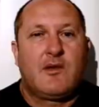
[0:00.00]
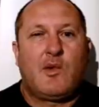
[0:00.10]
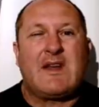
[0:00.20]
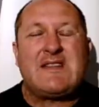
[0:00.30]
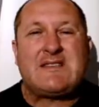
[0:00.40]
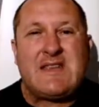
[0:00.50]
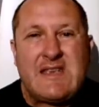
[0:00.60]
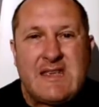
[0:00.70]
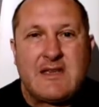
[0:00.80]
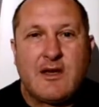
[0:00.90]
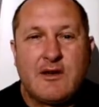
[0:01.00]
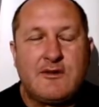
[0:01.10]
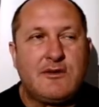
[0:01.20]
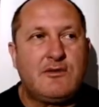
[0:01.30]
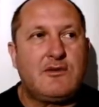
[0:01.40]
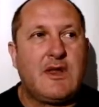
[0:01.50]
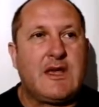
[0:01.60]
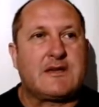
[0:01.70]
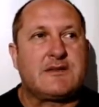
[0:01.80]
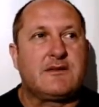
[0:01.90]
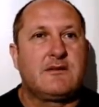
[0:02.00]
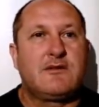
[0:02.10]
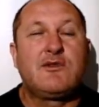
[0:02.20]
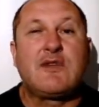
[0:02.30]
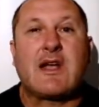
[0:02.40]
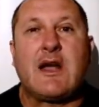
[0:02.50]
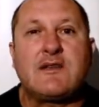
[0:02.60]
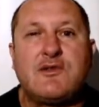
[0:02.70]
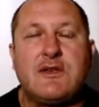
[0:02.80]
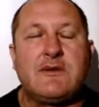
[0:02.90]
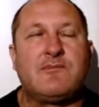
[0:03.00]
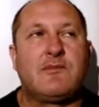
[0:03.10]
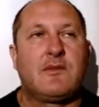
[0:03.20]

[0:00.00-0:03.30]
What is he going to do next to the country?